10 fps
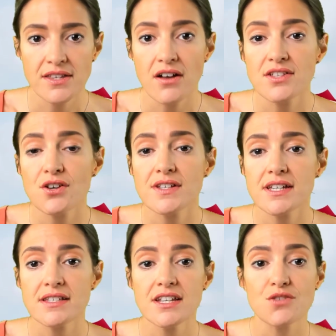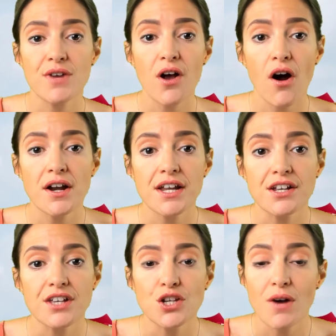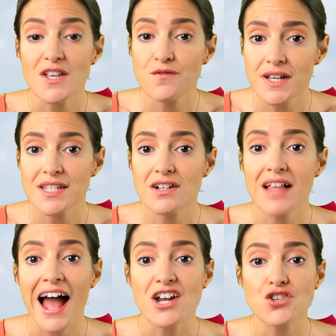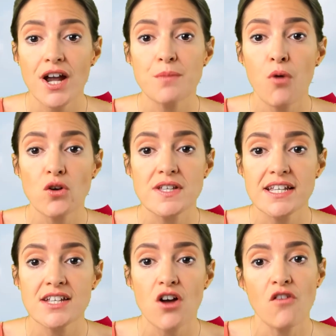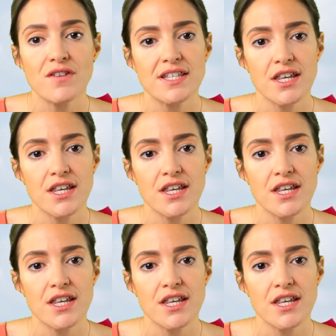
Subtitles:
The uncertainties regarding the US fiscal and trade policies obviously